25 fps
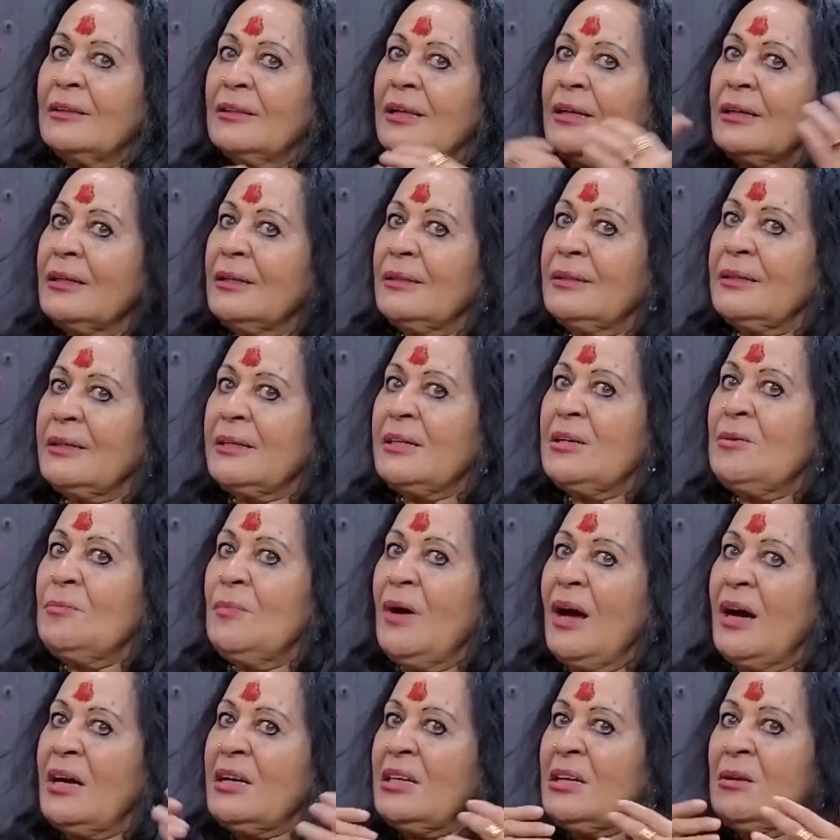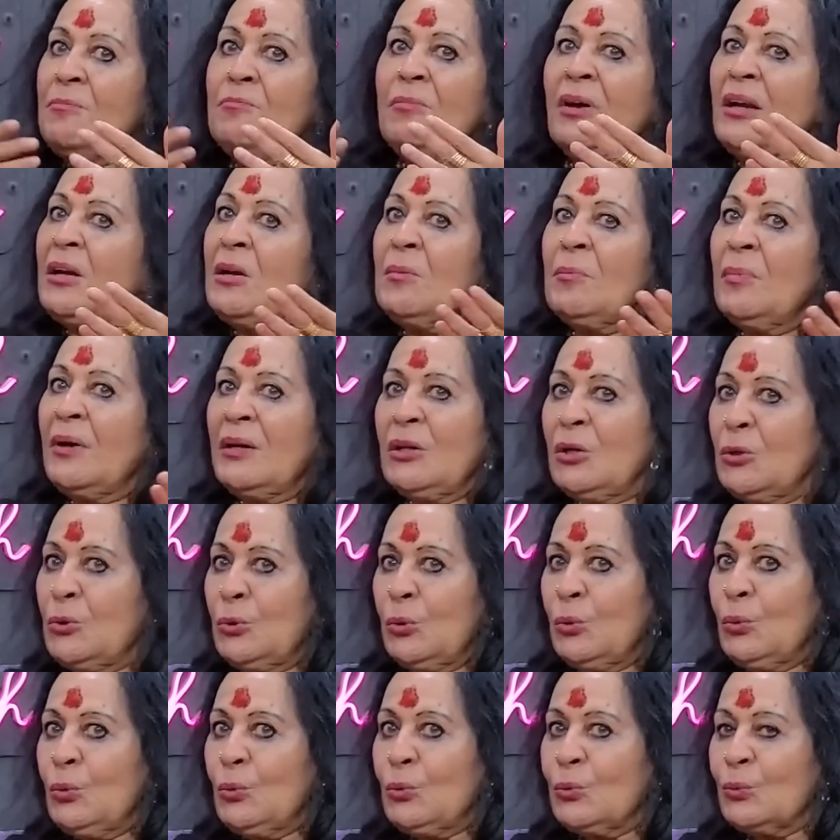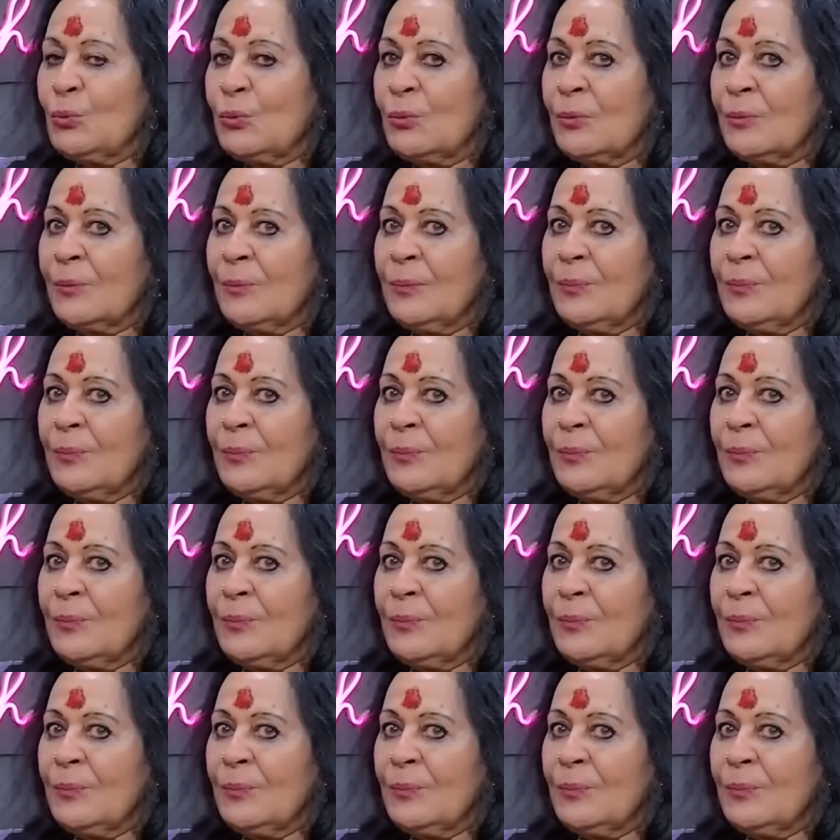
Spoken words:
Darad ki mari ban dolu.